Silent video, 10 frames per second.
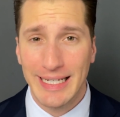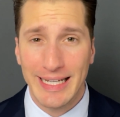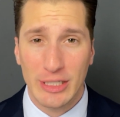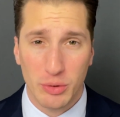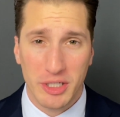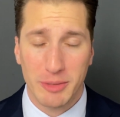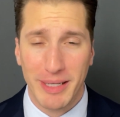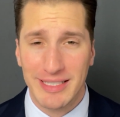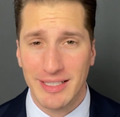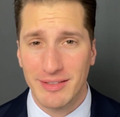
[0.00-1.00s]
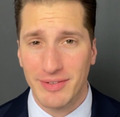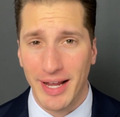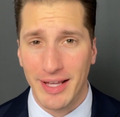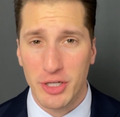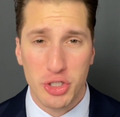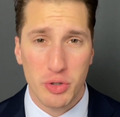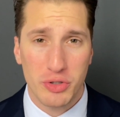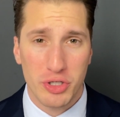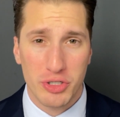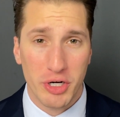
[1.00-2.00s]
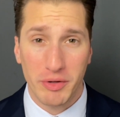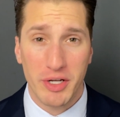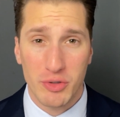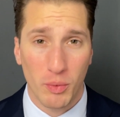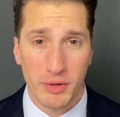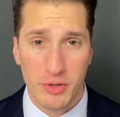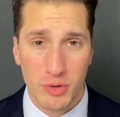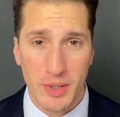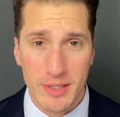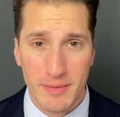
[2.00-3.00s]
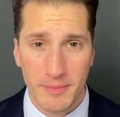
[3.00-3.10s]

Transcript: it's really expensive and the juice just generally isn't worth the squeeze.